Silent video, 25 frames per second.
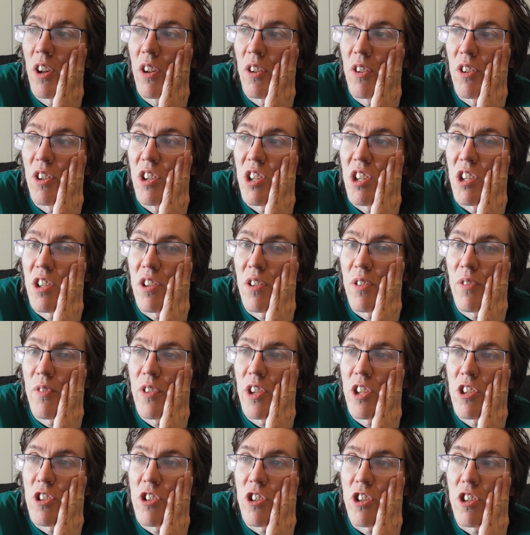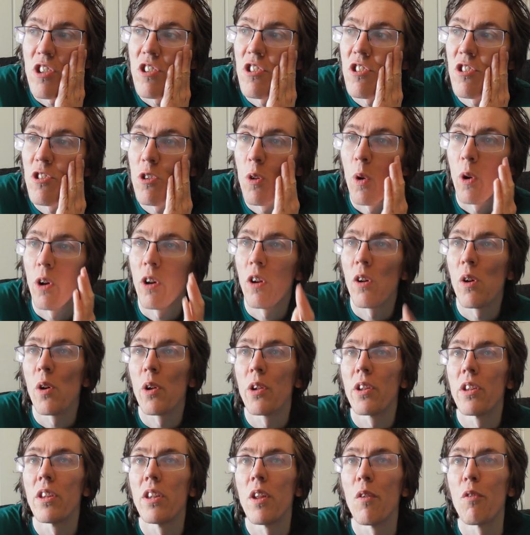It's just sort
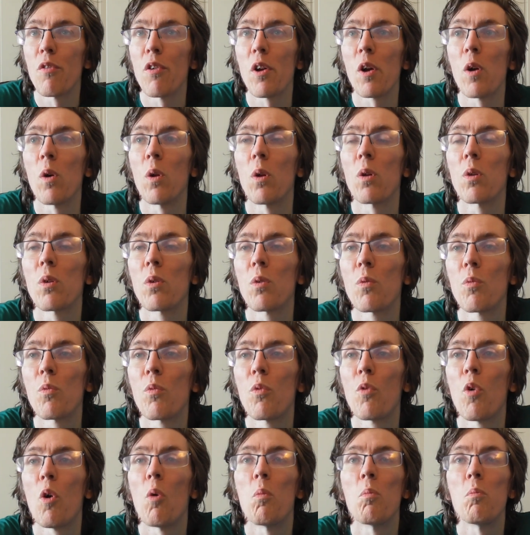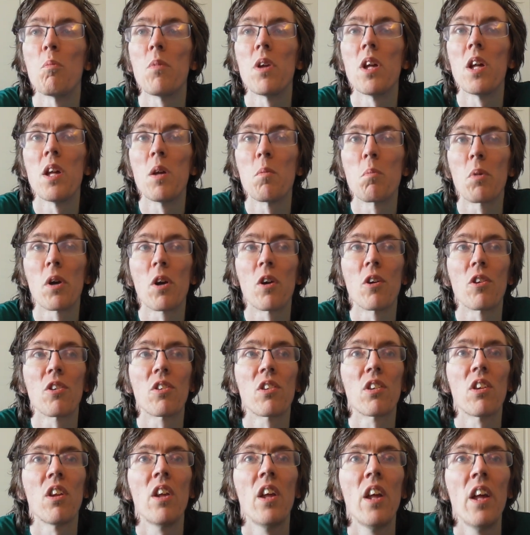of difficult for me
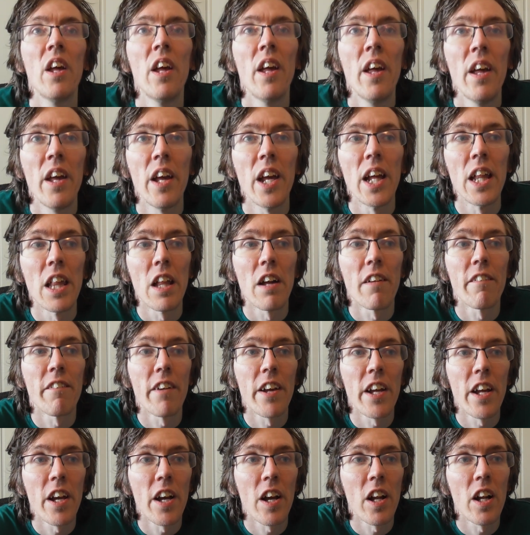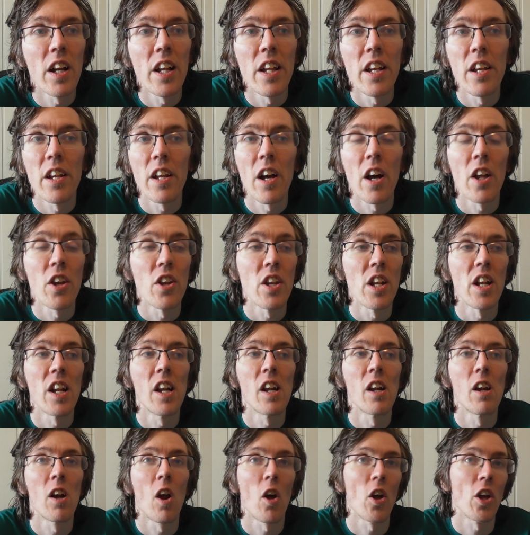because in a way I
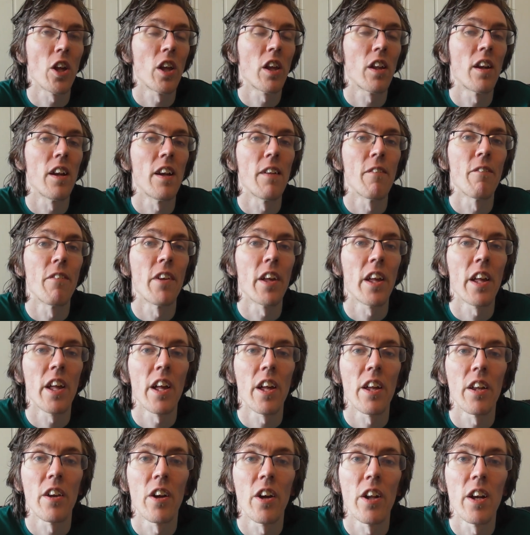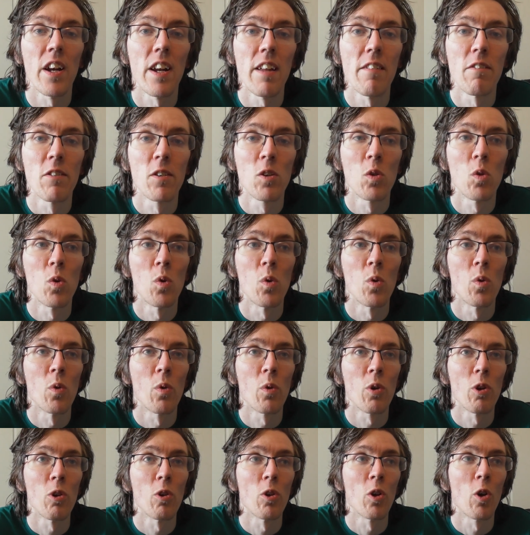really like living here. I live too,
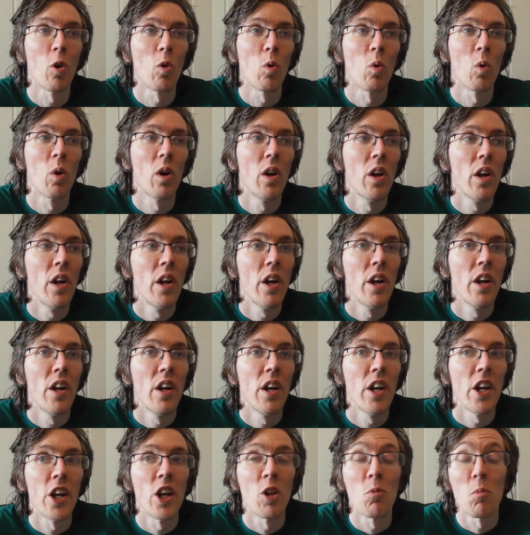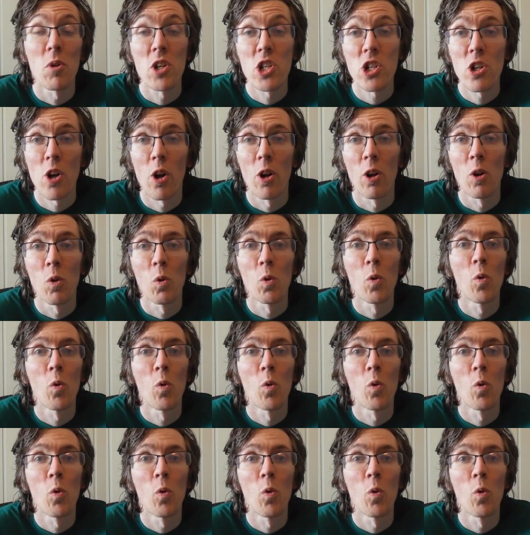you know, in my childhood